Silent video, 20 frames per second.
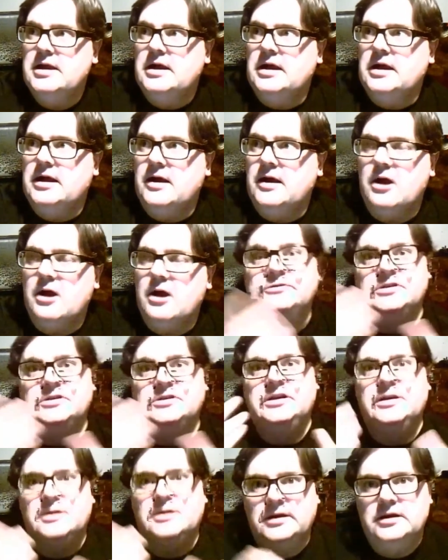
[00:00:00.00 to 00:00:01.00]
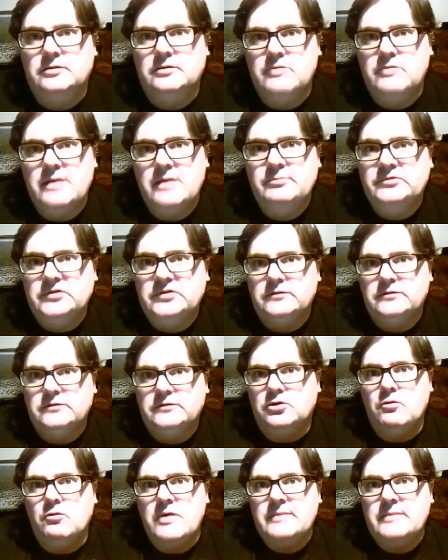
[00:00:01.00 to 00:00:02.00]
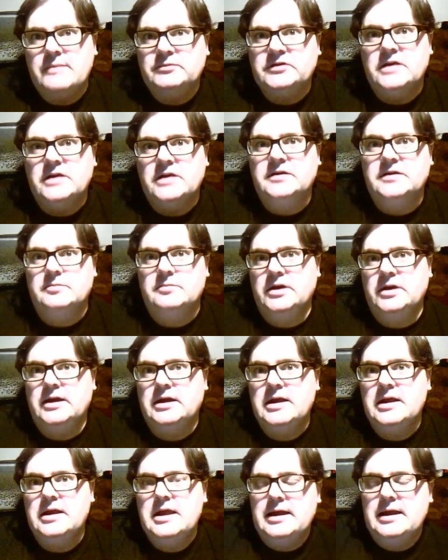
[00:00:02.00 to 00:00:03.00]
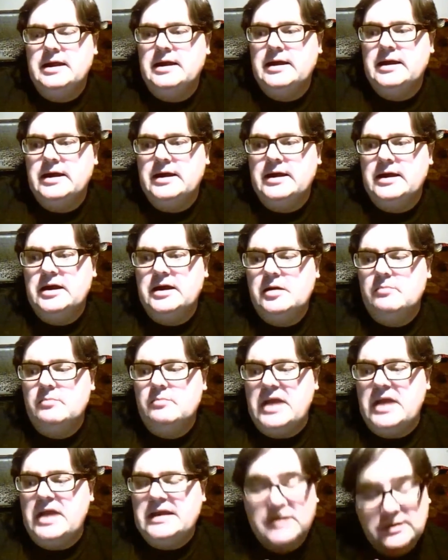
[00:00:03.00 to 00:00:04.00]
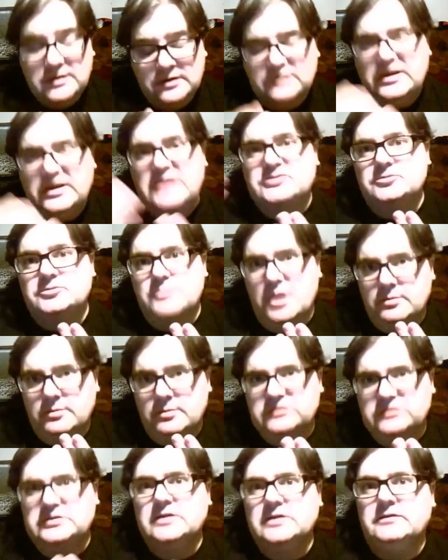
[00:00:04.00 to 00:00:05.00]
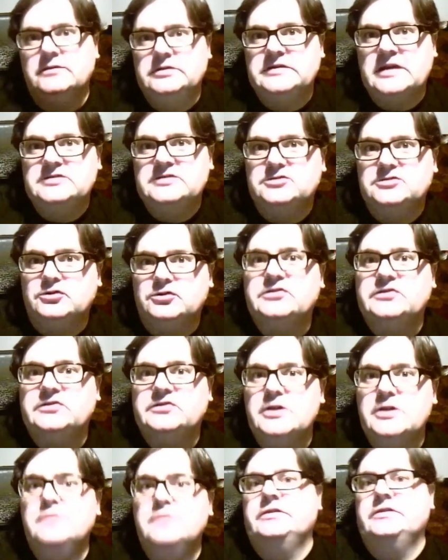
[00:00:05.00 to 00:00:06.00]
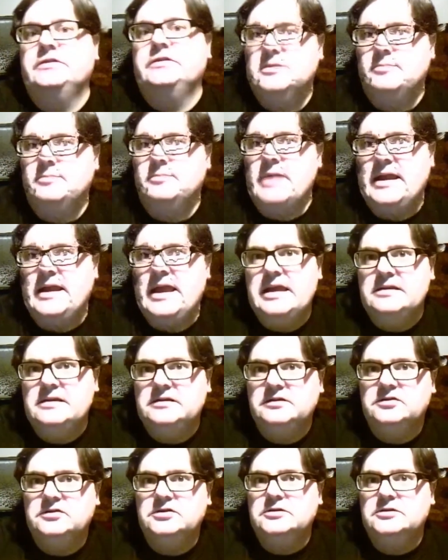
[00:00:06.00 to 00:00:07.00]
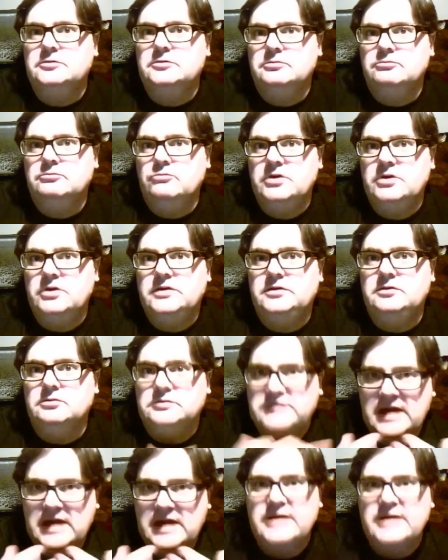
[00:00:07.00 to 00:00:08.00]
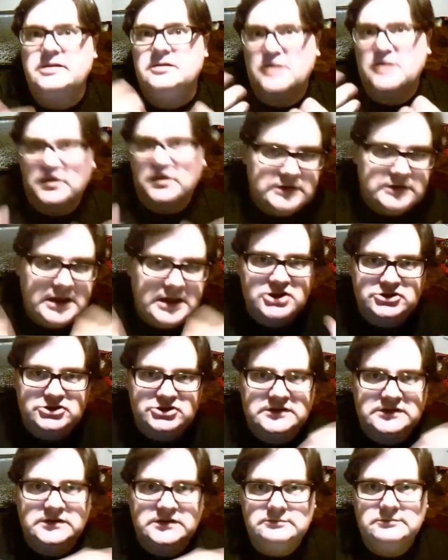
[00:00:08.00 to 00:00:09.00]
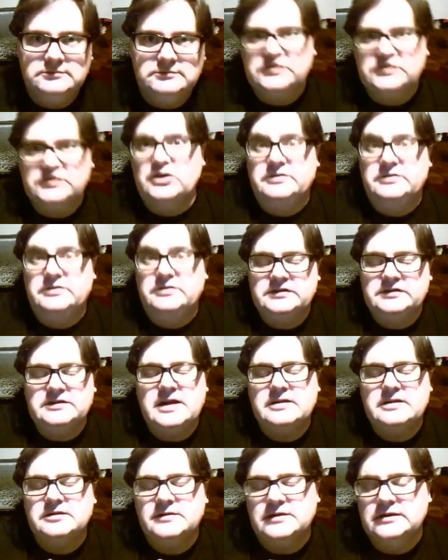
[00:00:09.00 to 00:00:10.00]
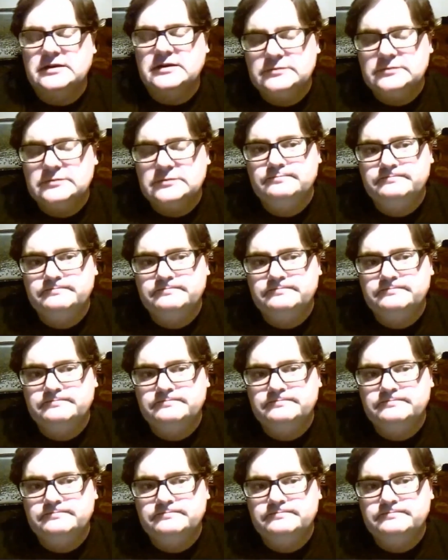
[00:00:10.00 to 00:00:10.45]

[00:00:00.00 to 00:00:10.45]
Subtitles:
hosted in a web server or website somewhere, and you can use Azure Mobile Services as your service in the back end to deal with your data notifications and services and other things.